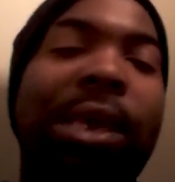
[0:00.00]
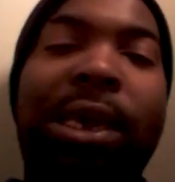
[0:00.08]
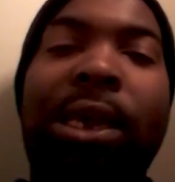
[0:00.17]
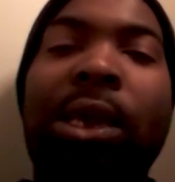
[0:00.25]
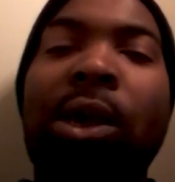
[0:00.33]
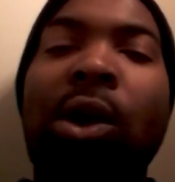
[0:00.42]

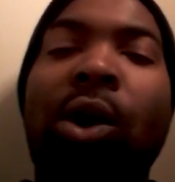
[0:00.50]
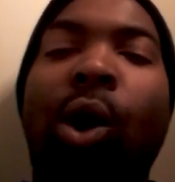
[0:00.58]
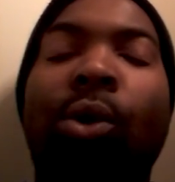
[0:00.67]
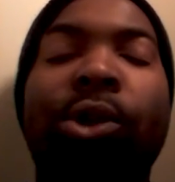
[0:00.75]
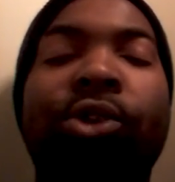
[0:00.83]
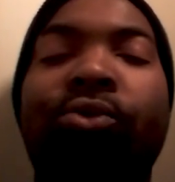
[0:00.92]
D
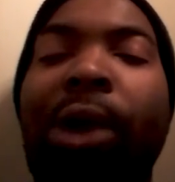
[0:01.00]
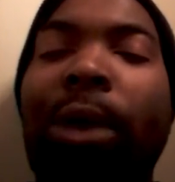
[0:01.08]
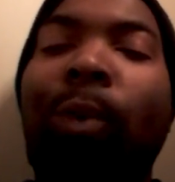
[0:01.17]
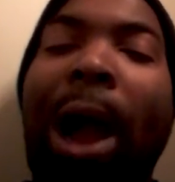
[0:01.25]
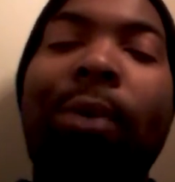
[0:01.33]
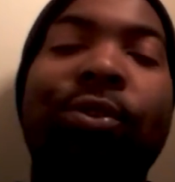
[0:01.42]
on these
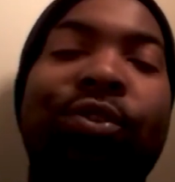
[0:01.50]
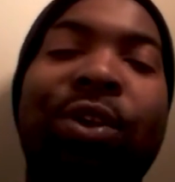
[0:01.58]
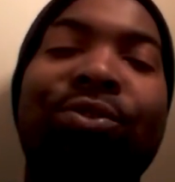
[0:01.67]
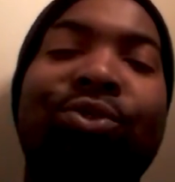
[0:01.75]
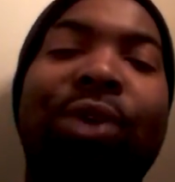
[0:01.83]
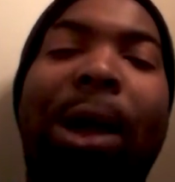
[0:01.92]
great wide
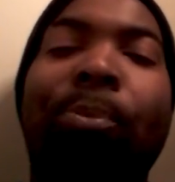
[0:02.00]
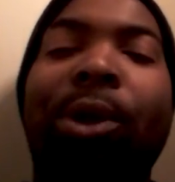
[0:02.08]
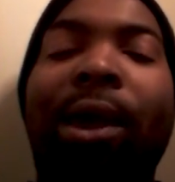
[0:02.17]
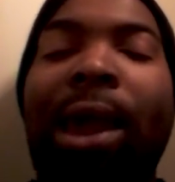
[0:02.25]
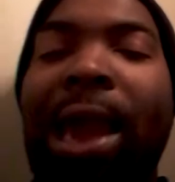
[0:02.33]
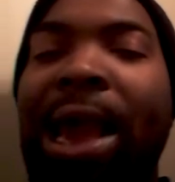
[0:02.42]
receivers. You got to
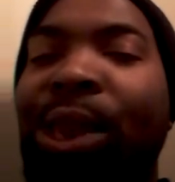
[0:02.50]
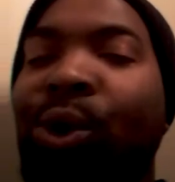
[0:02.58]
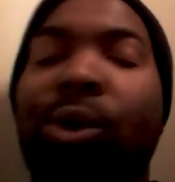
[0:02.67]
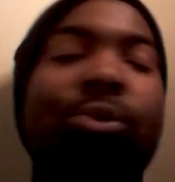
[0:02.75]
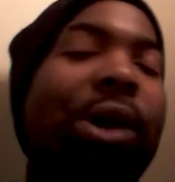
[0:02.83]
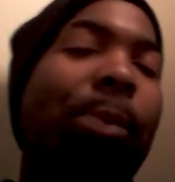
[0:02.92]
put a hand
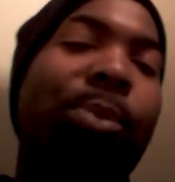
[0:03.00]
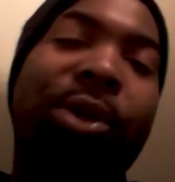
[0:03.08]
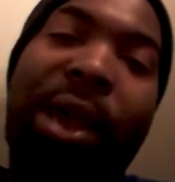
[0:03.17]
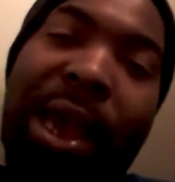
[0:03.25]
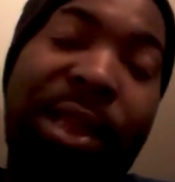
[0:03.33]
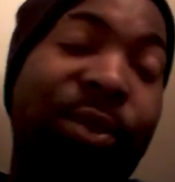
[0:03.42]
on them. You got to put
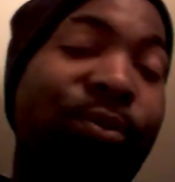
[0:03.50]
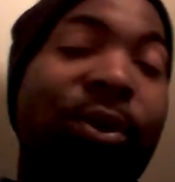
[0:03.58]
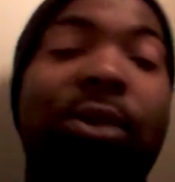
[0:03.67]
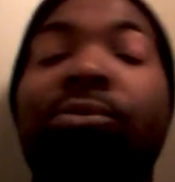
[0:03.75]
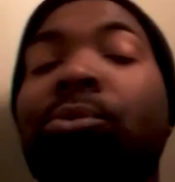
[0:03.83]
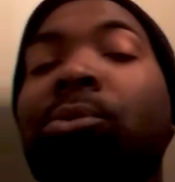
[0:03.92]
hands in
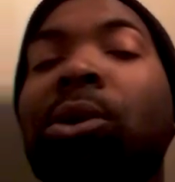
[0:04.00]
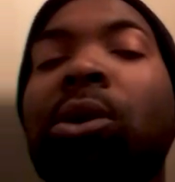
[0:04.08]
front of them.